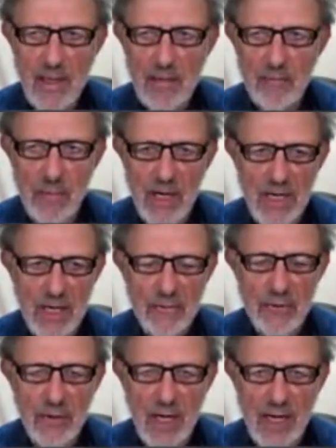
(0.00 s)
But
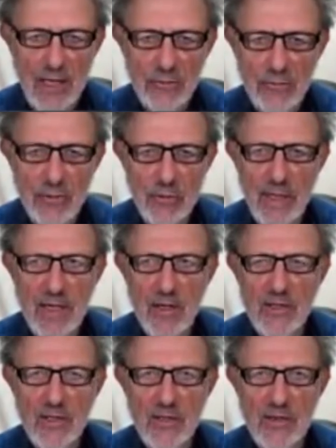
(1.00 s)
if you concentrate
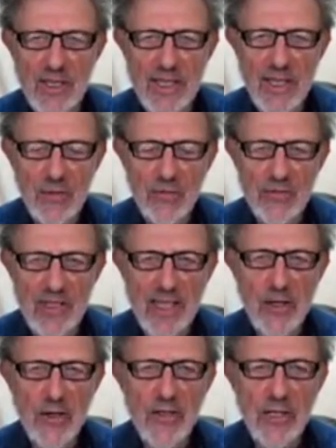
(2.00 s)
on the things
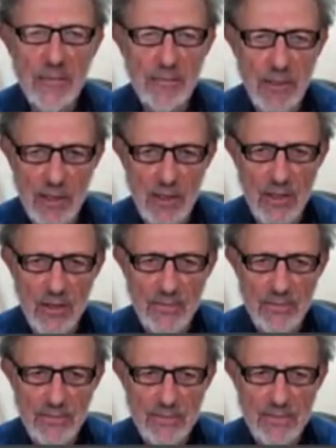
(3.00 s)
that are typical,
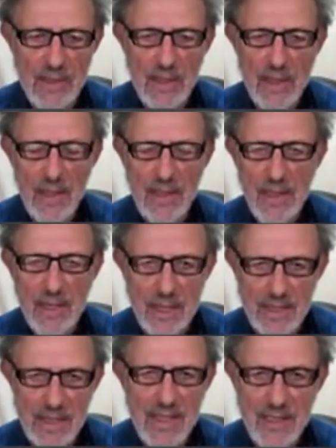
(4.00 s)

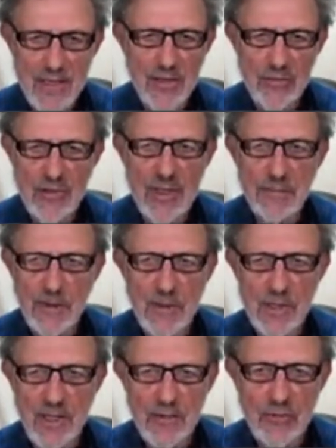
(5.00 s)
and int is
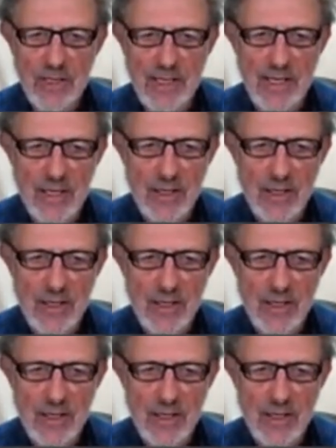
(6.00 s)
typical as a data